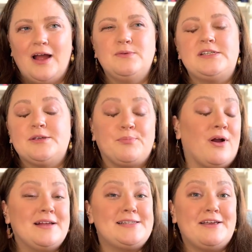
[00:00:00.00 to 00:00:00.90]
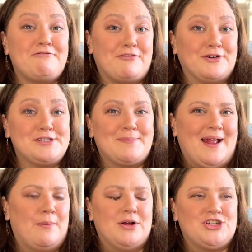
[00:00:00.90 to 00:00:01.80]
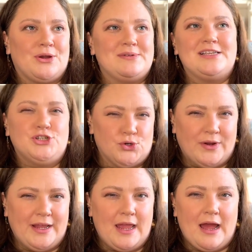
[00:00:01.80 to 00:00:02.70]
I was surprised at first by how much I was enjoying it,